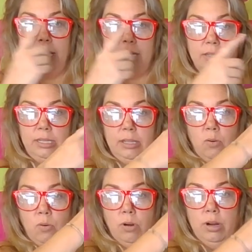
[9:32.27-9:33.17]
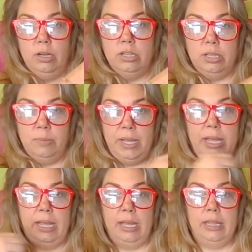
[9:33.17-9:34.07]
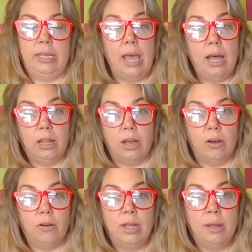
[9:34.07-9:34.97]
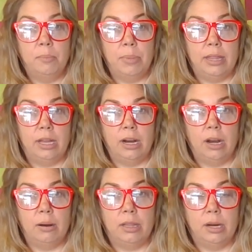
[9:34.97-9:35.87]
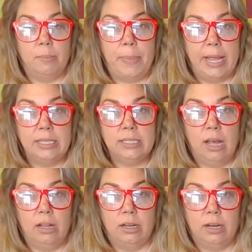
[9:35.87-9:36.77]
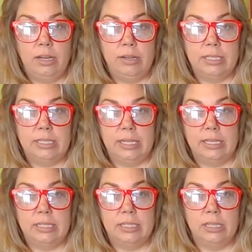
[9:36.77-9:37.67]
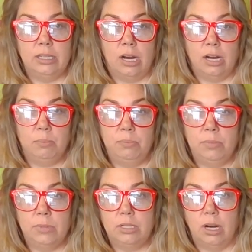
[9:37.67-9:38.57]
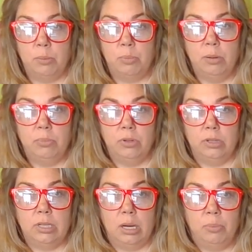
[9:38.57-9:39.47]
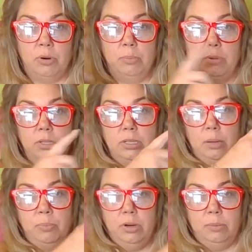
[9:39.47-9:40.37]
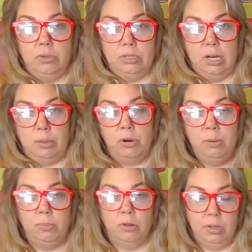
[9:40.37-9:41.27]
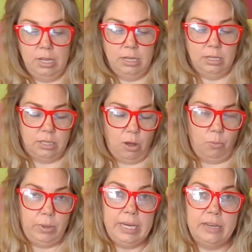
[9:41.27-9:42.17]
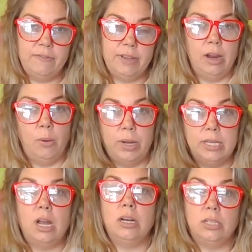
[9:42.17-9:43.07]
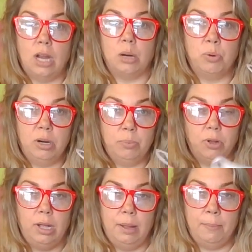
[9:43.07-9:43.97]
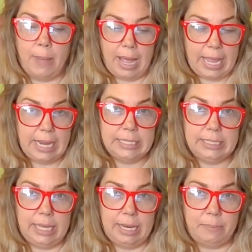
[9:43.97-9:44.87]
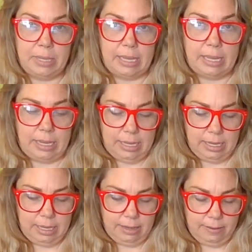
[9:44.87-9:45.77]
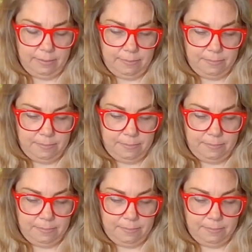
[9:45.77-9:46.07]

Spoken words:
like you see the orange, the pink, the yellow, but their base color you can see is the dark purple, dark purple, dark purple, dark purple. So we need to figure out what is our dark purple. Mine is going to be